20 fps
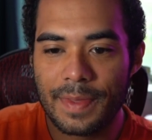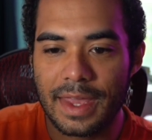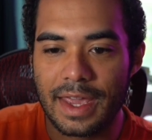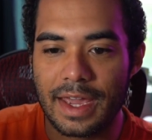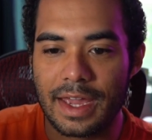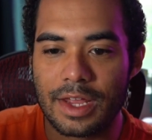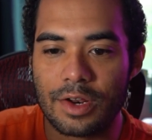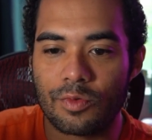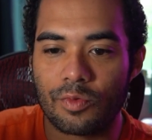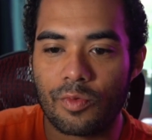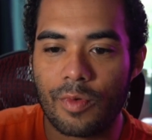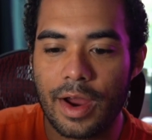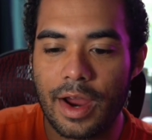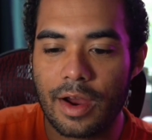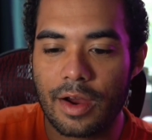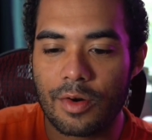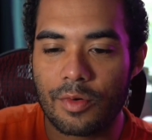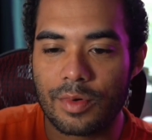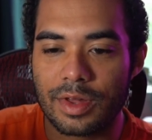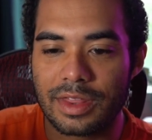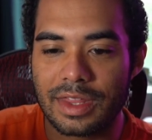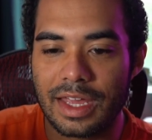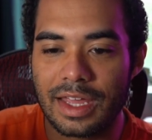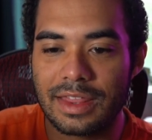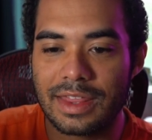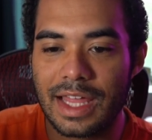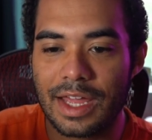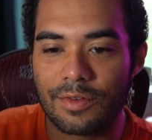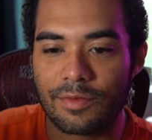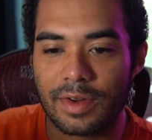and where
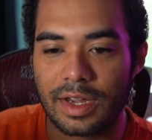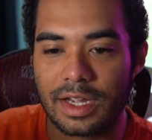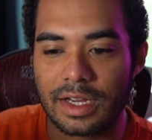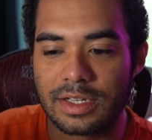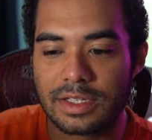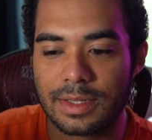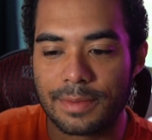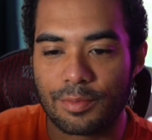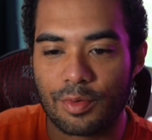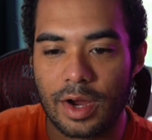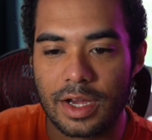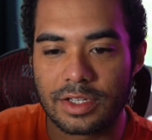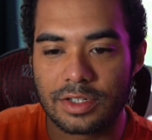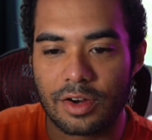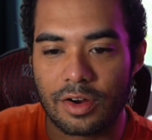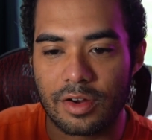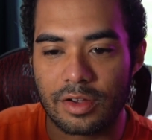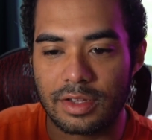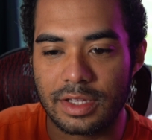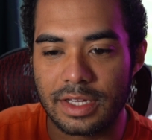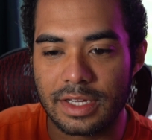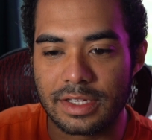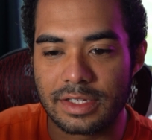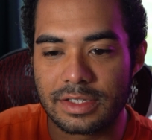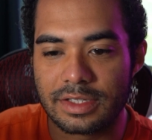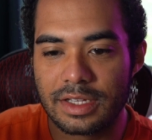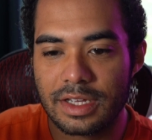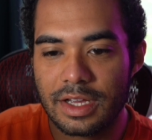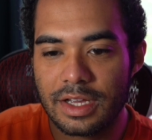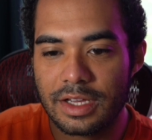within that range the price currently is.